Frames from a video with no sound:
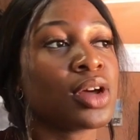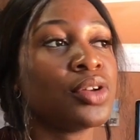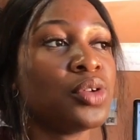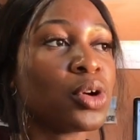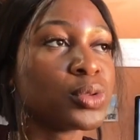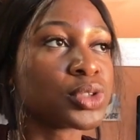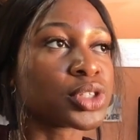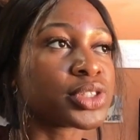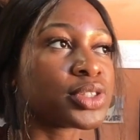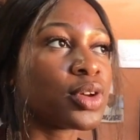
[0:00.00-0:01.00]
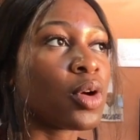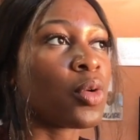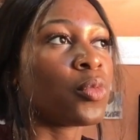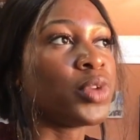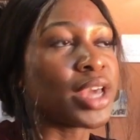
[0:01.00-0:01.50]
not just
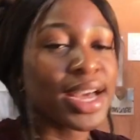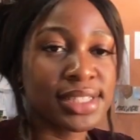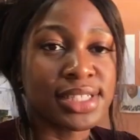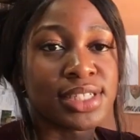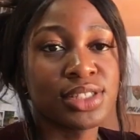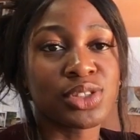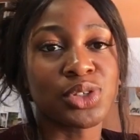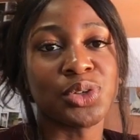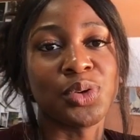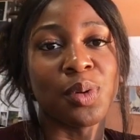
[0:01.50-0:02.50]
reacting to